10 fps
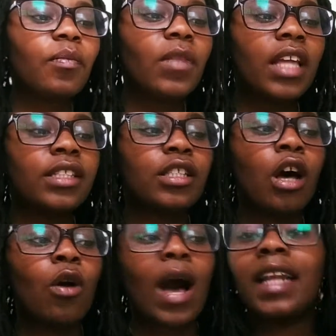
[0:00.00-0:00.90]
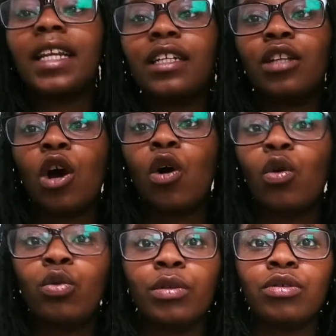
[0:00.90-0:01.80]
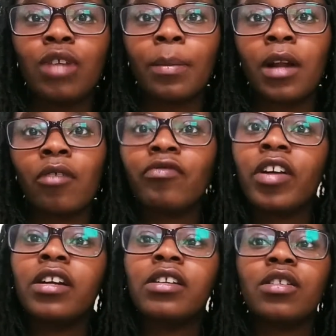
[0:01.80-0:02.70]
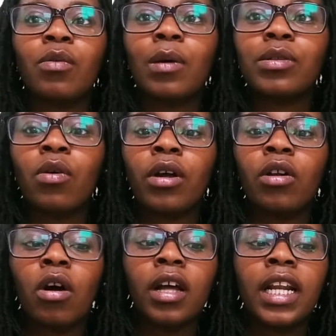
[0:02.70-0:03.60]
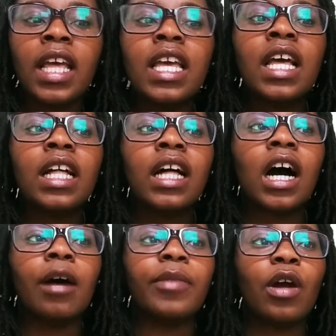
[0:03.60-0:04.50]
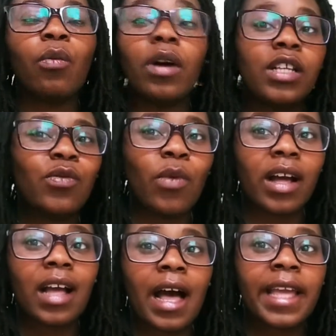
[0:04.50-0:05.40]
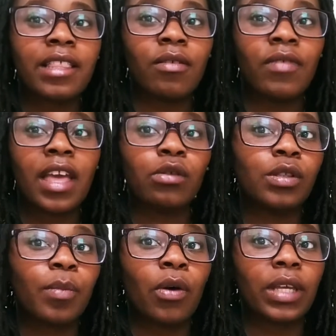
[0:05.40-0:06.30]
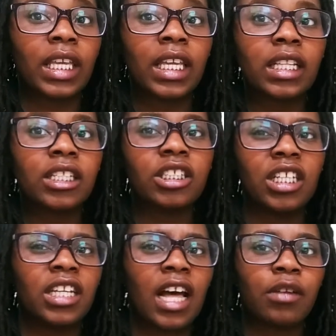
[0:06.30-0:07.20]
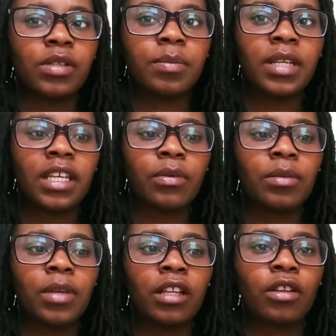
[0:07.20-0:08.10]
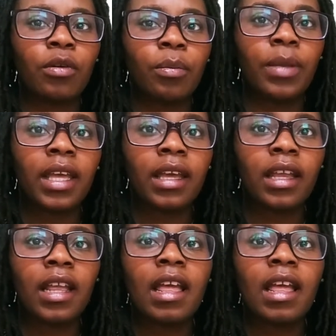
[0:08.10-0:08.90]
And so I didn't know who we was dropping out first or what was going on. There was one guy in the van who spoke English, and he kind of was speaking with me a little bit.